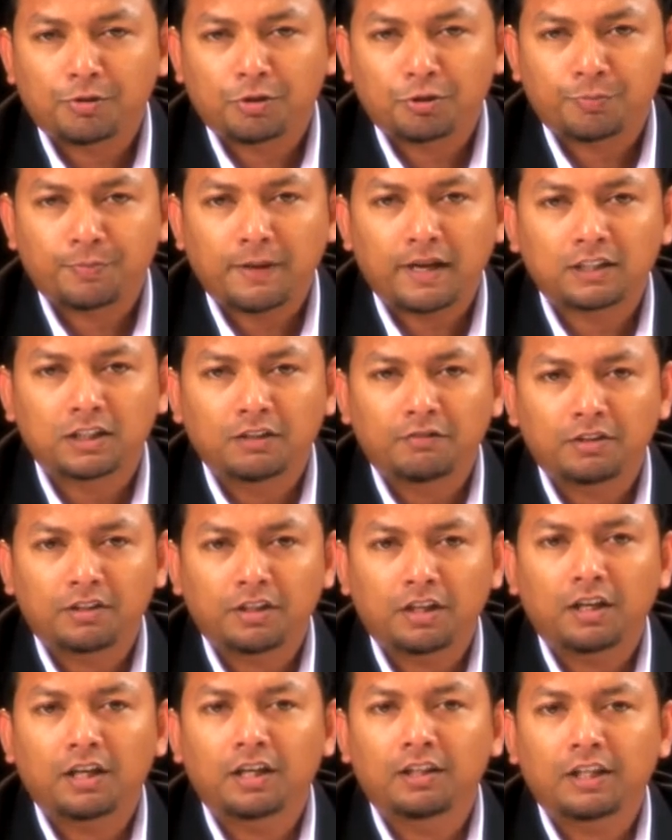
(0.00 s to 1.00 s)

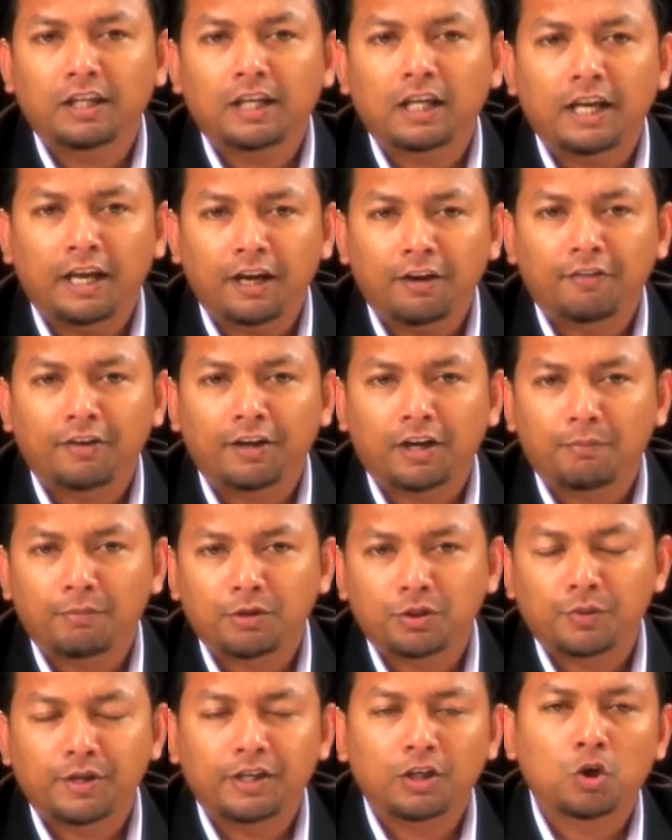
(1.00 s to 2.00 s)
prospectivity in the area
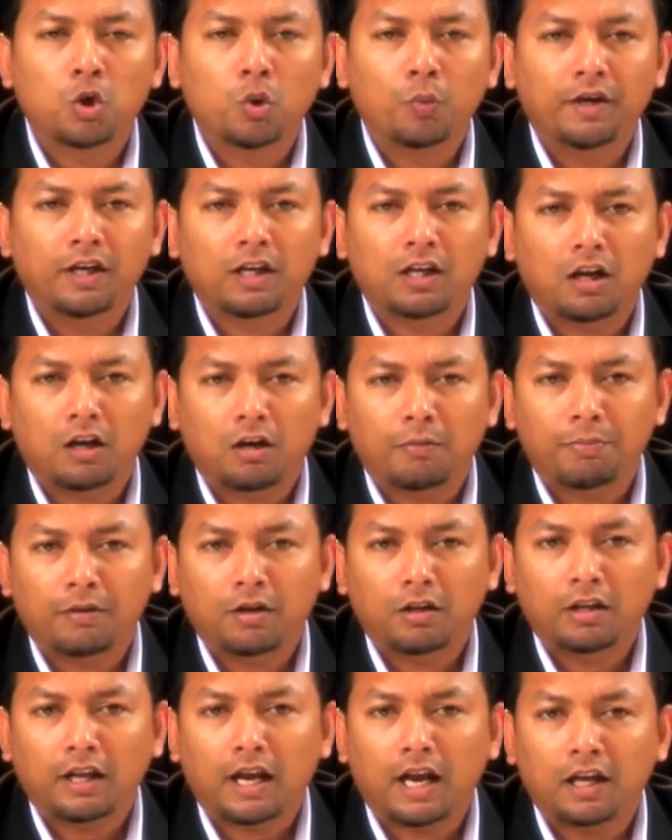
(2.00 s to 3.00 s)
between
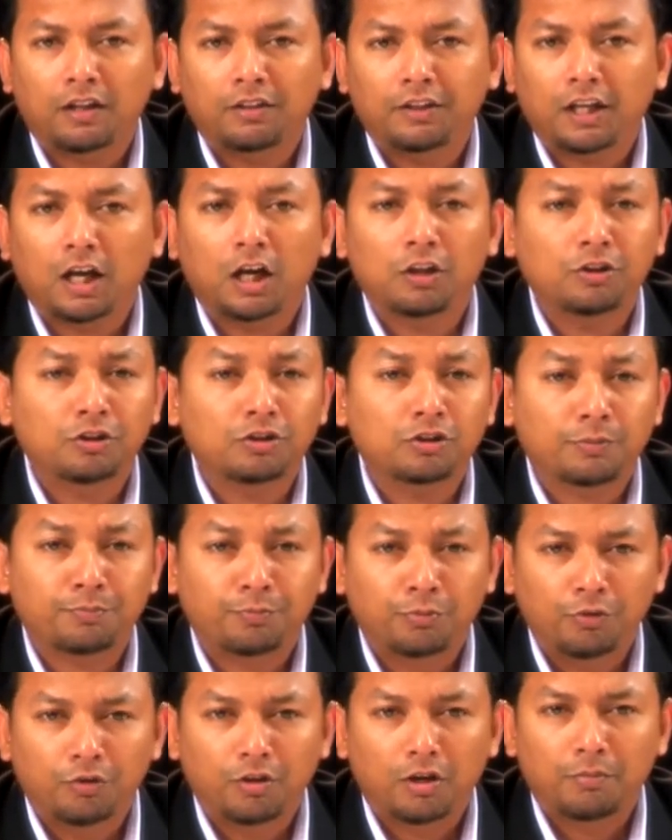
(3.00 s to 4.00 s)
Kovilkallappal and the
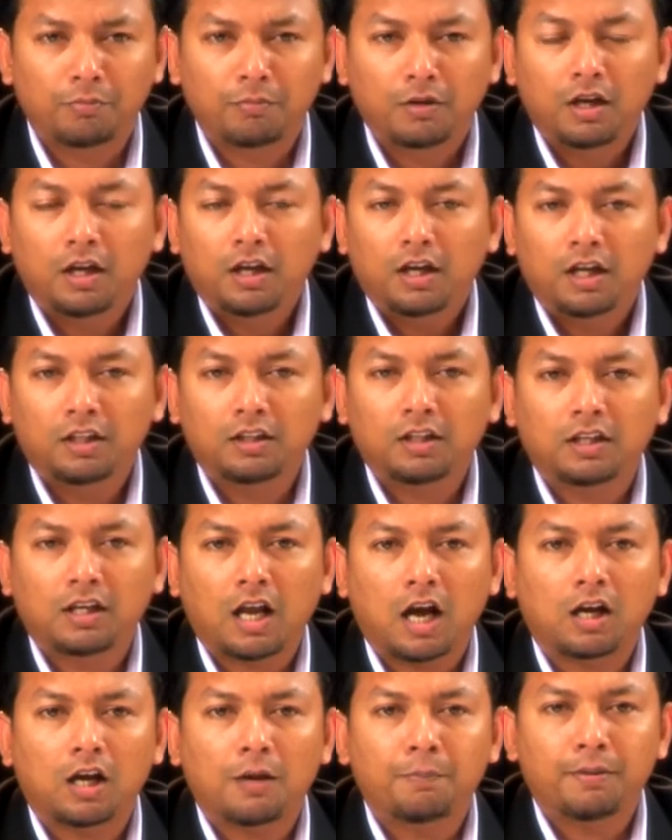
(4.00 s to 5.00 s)
Adichapuram in the
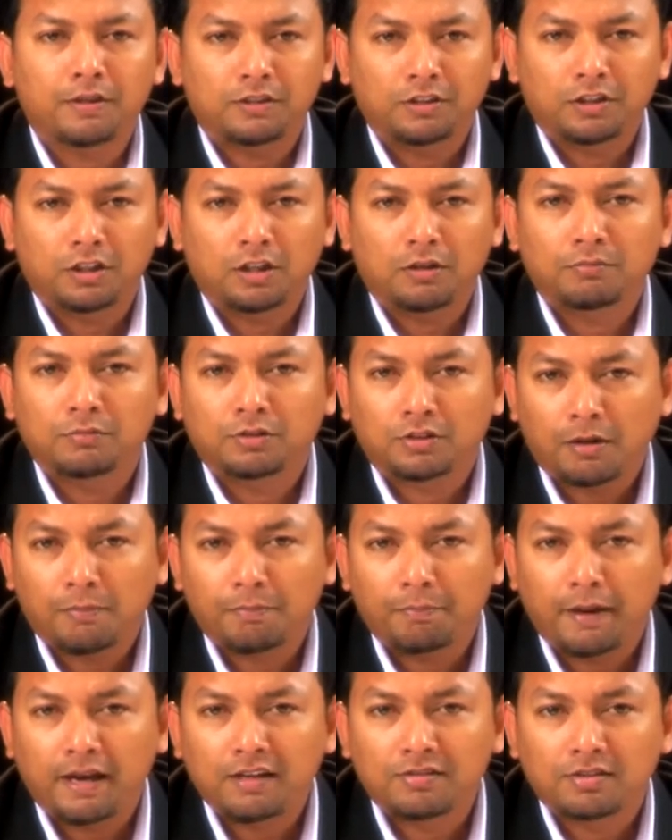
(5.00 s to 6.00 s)
Nagapattinam
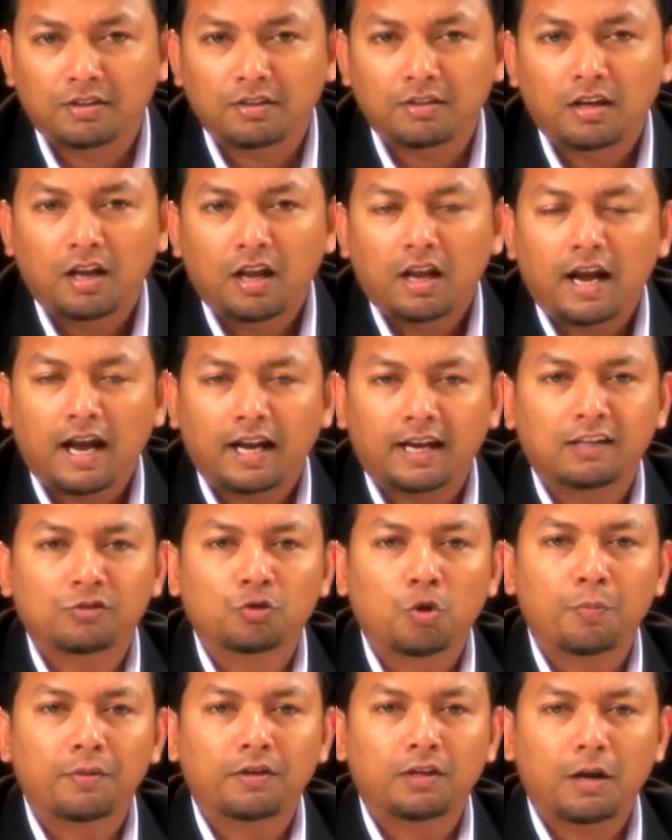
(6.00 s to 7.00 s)
sub-basin and
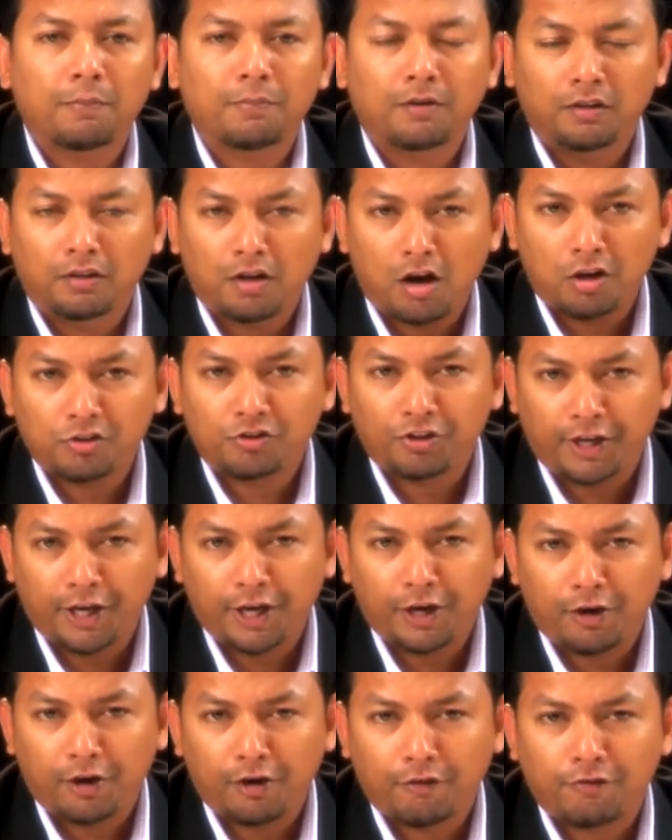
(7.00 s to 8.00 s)
has opened up a large
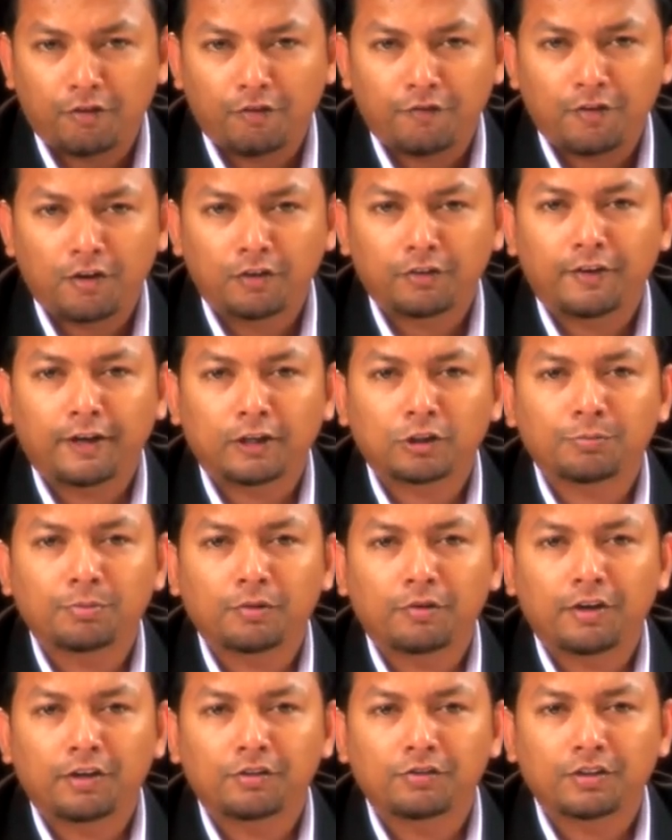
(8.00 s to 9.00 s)
area for further
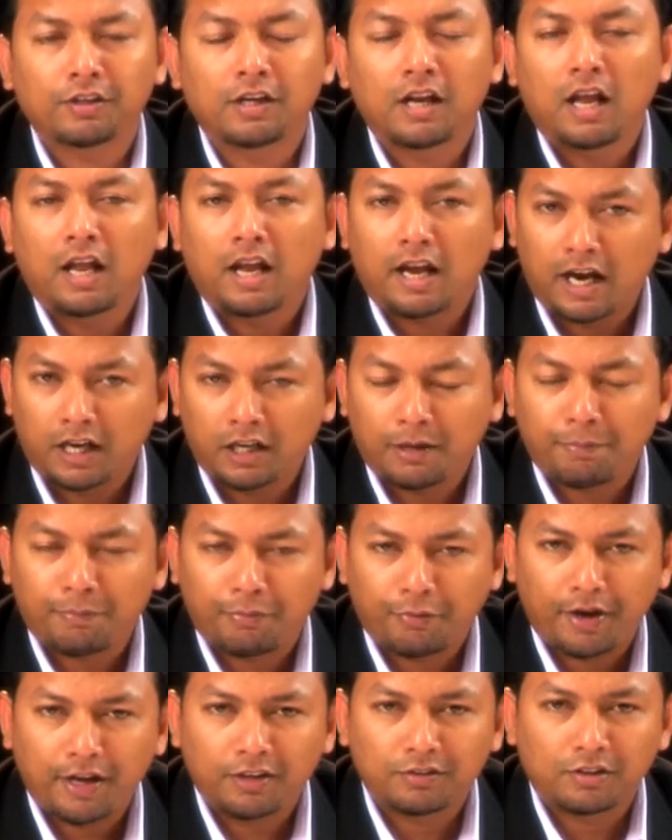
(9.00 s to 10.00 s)
exploration and
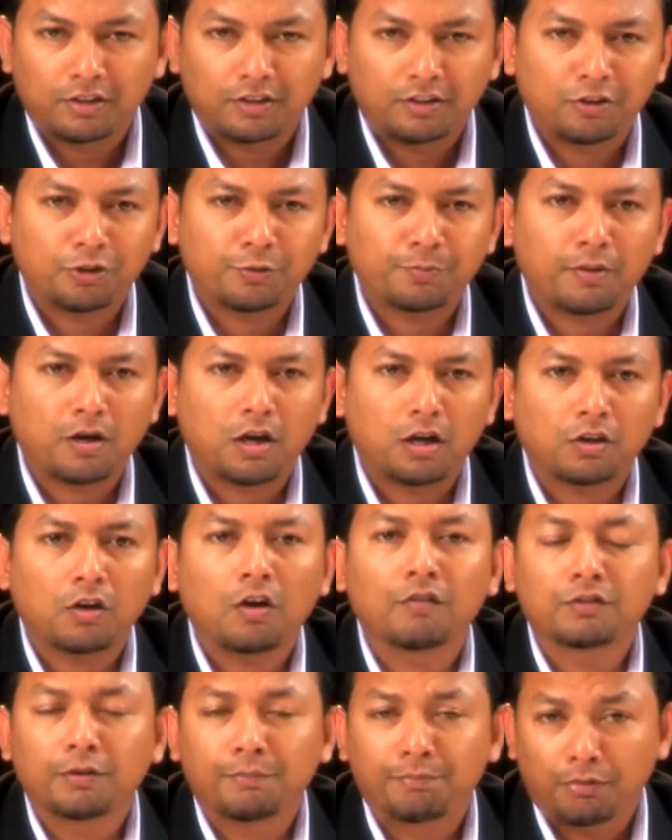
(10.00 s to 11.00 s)
appraisal in this part
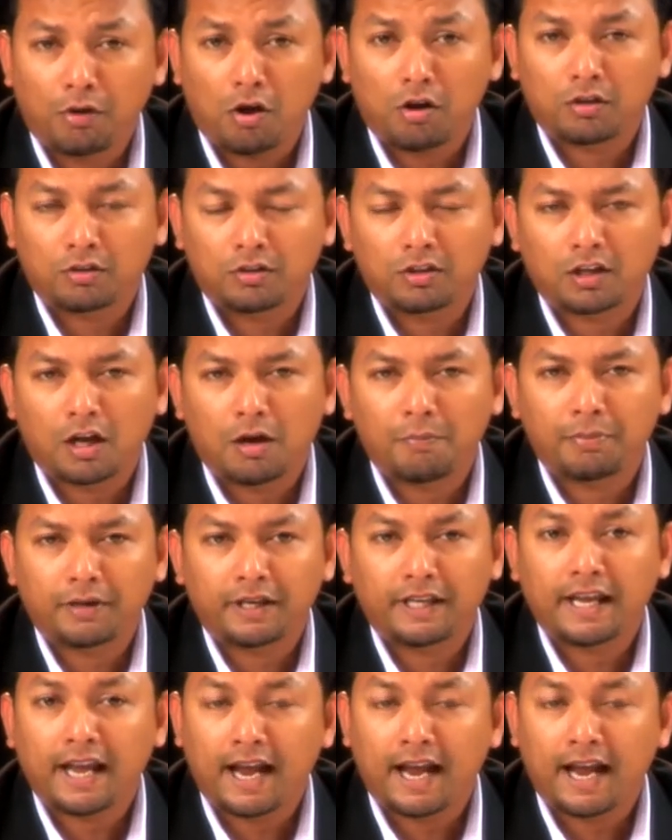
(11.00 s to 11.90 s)
of the block, the company